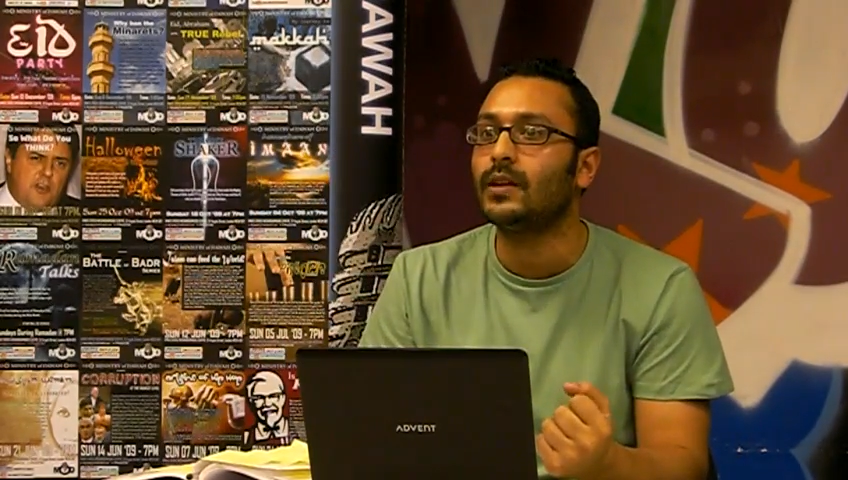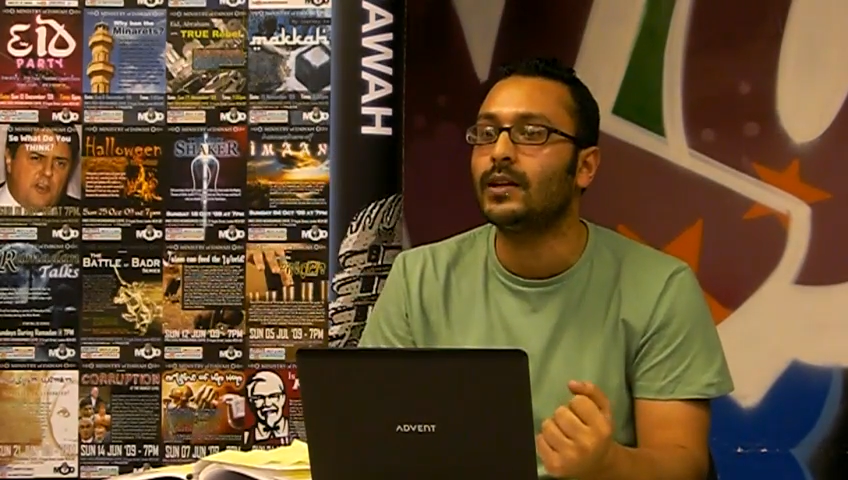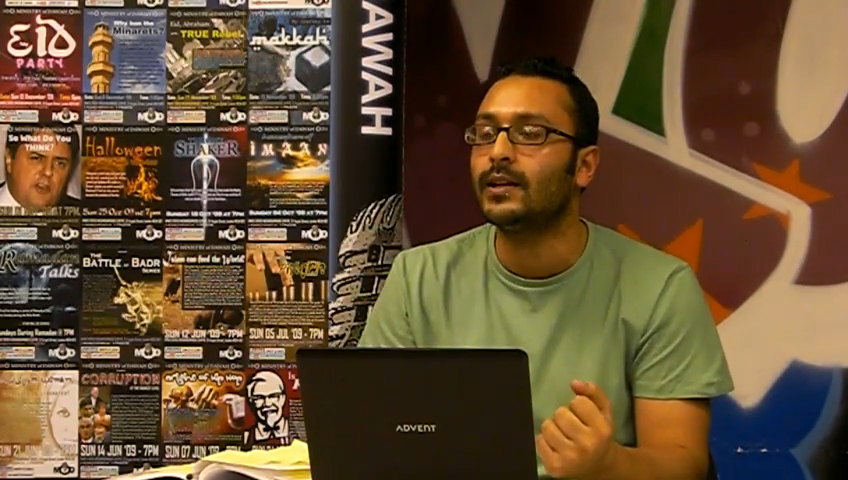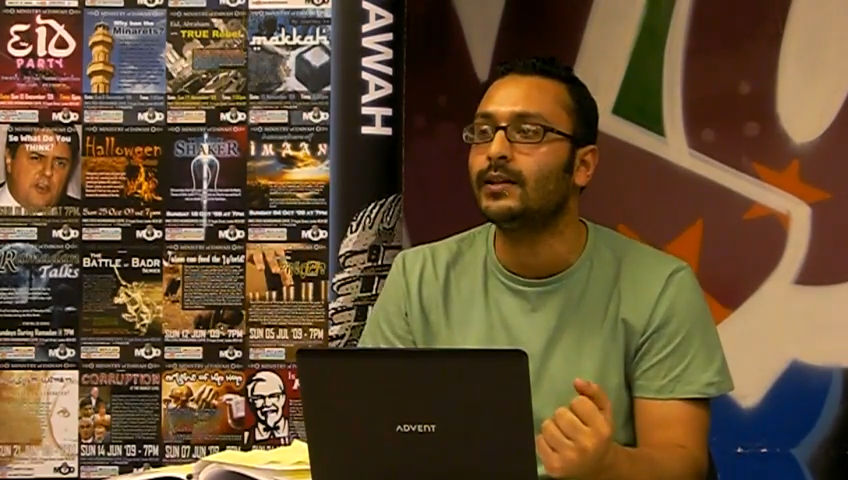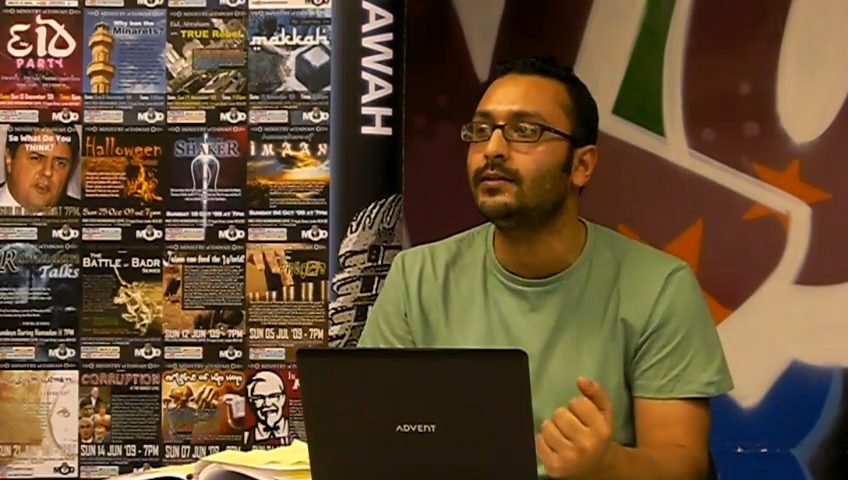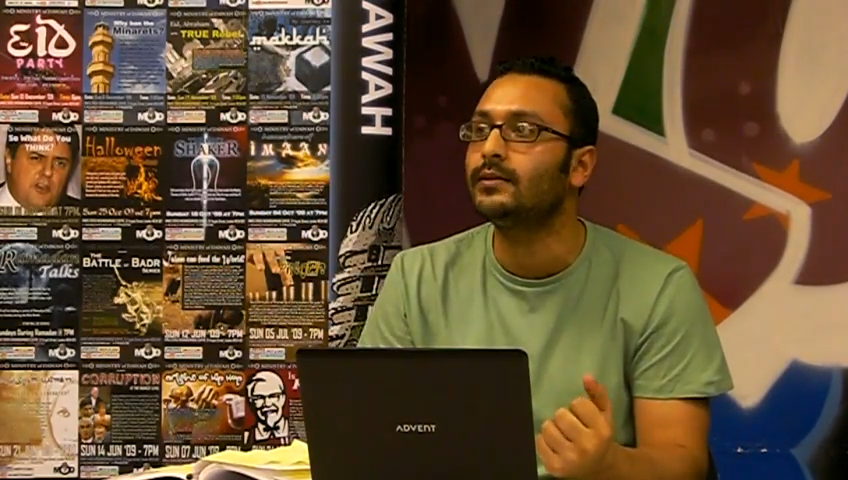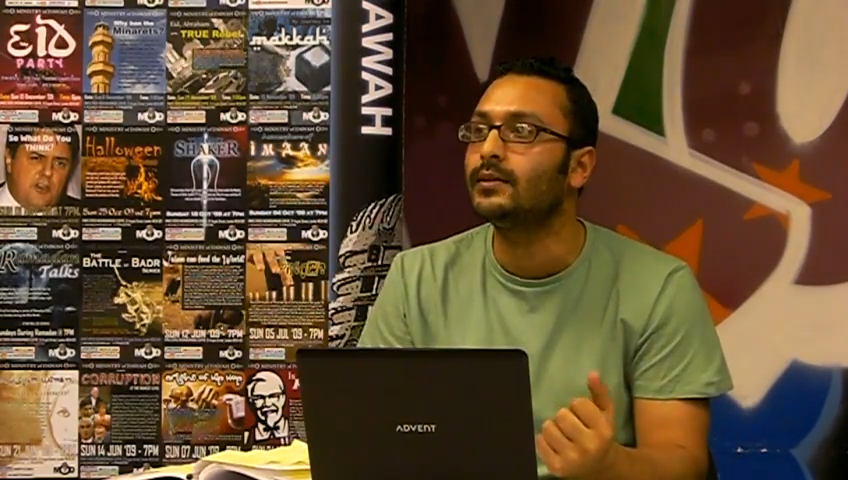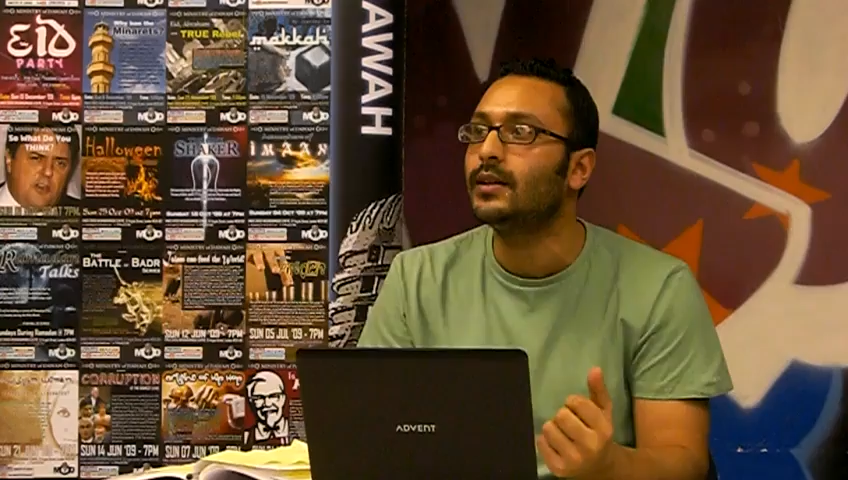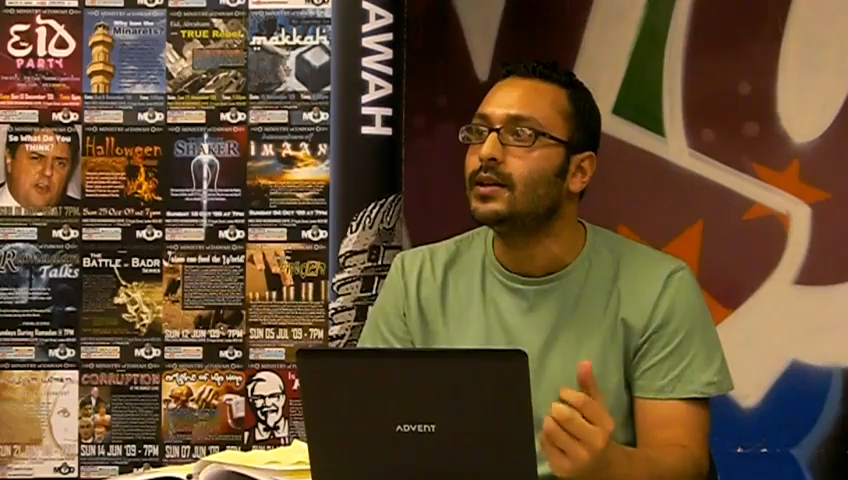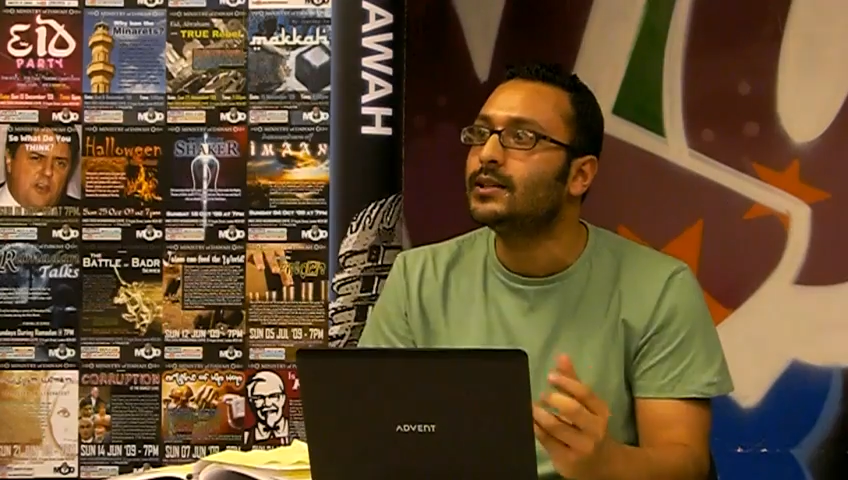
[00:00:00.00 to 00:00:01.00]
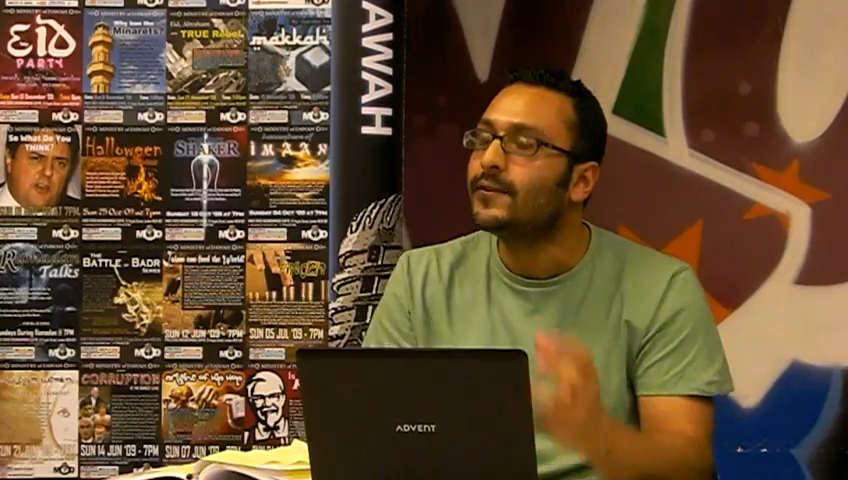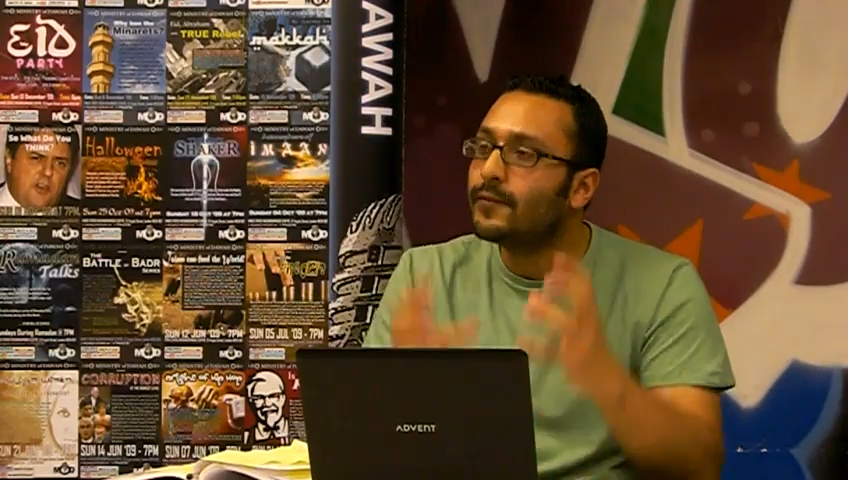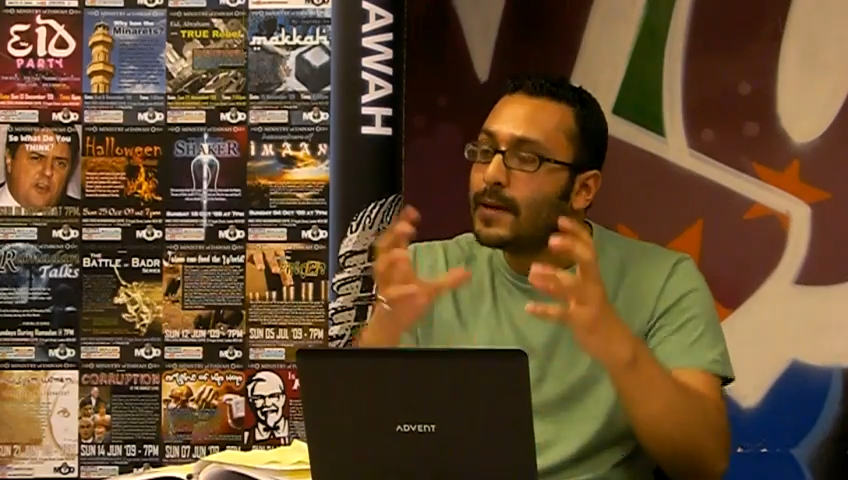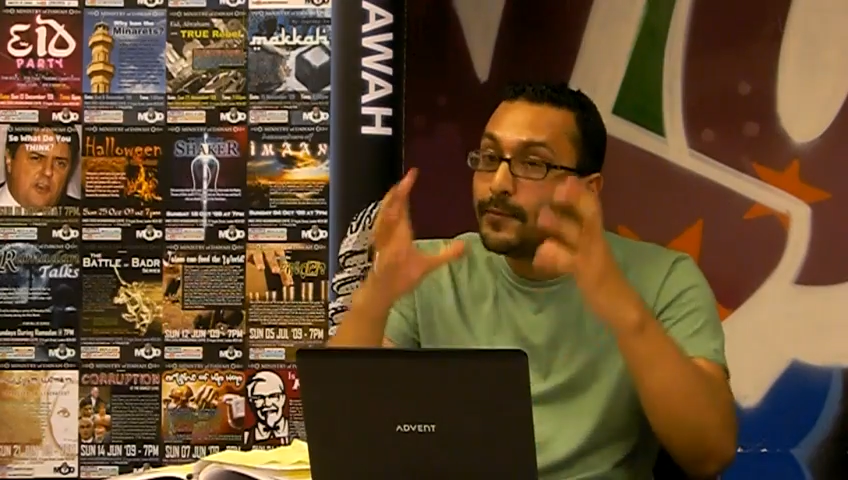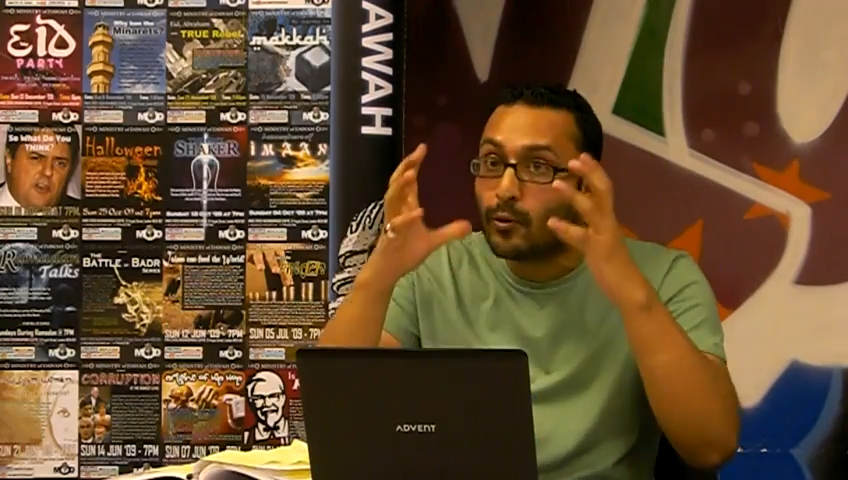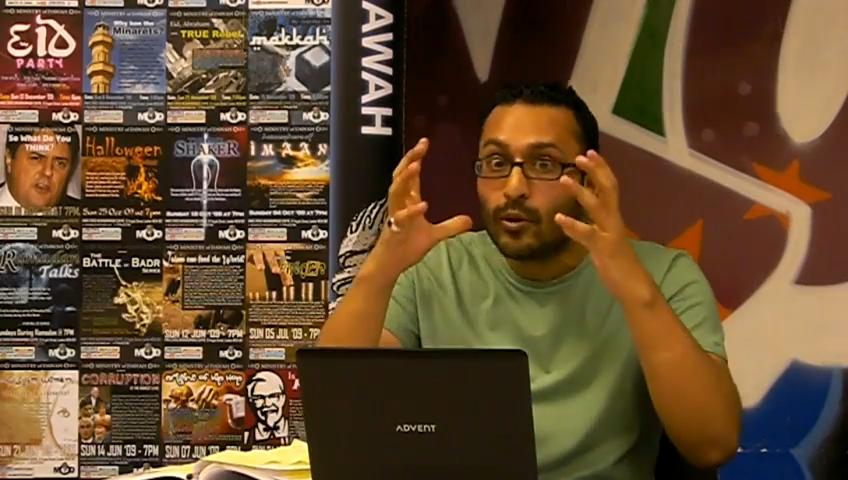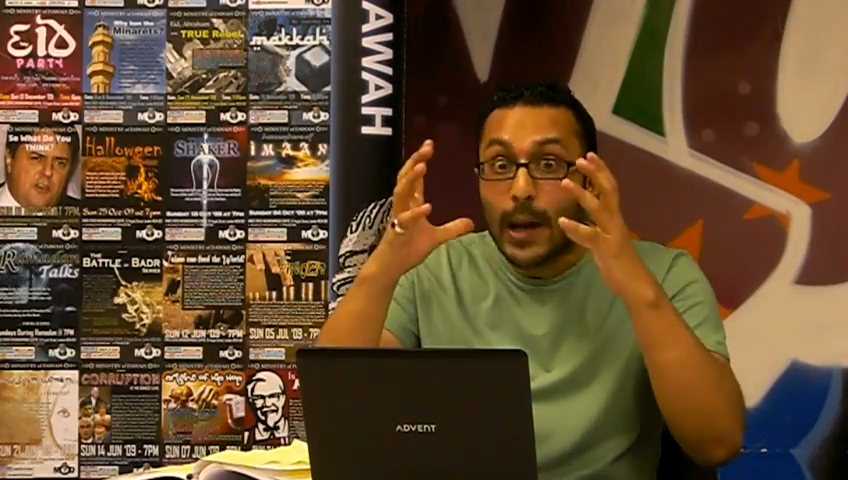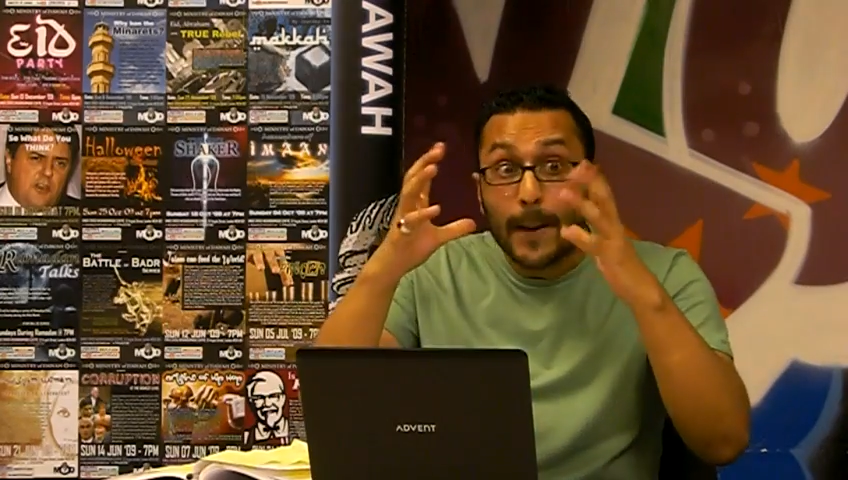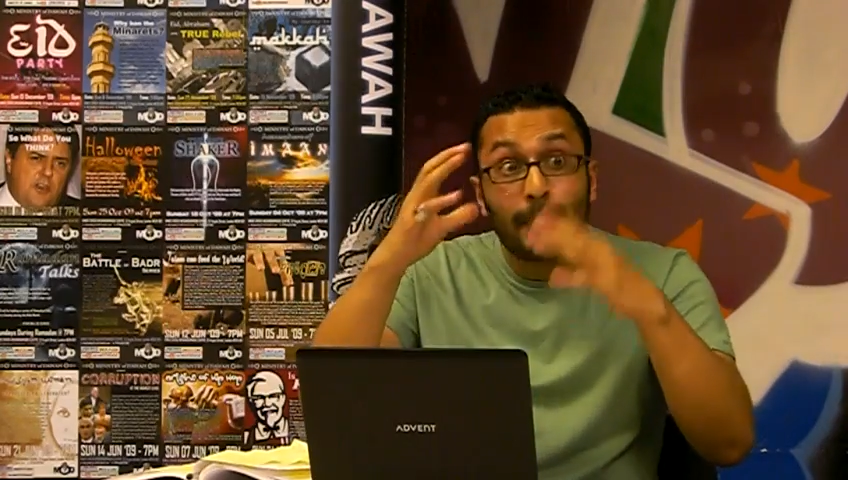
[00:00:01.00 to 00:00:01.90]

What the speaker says: Yeah? Different people